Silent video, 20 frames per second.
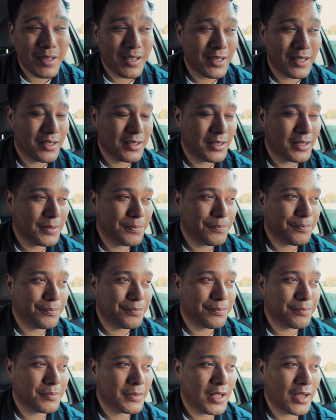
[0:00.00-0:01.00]
um,
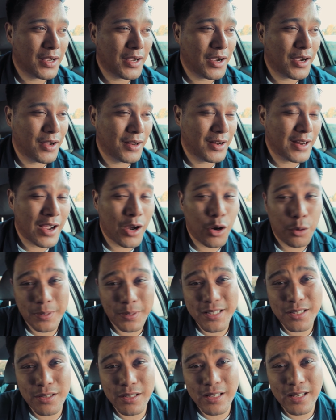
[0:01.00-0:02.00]
uh, and I hope
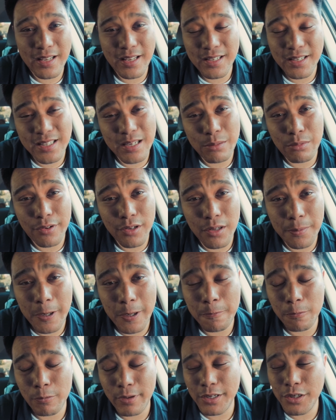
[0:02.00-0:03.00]
that's the same for other
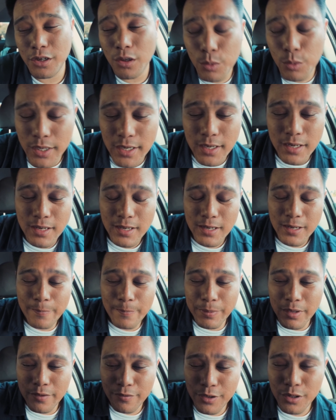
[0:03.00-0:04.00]
people and you know what
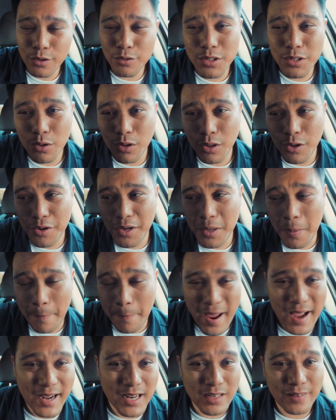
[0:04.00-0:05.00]
for those who are learning
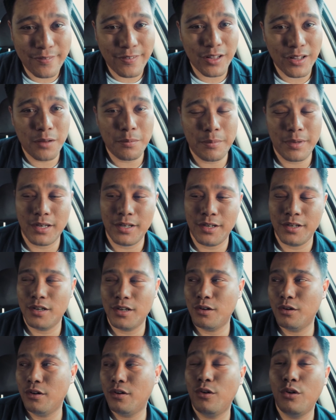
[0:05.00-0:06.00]
backend development you
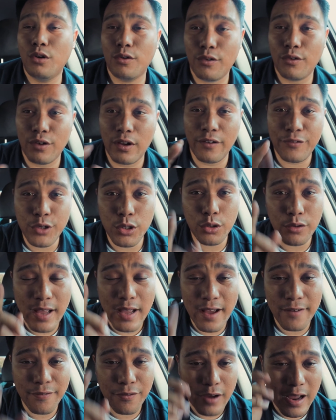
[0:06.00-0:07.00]
know who, if you
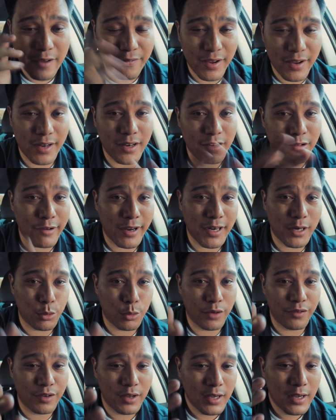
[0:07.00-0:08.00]
ever have integrated
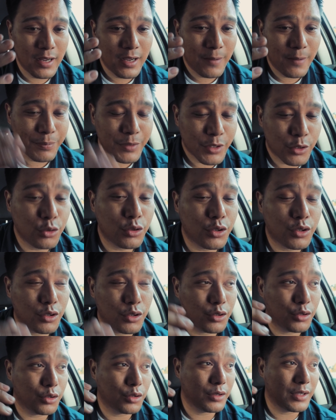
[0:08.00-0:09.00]
with
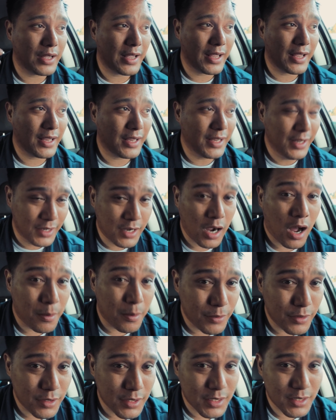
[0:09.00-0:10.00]
Google
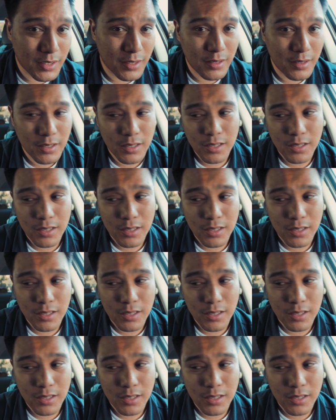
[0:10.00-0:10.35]
e-commerce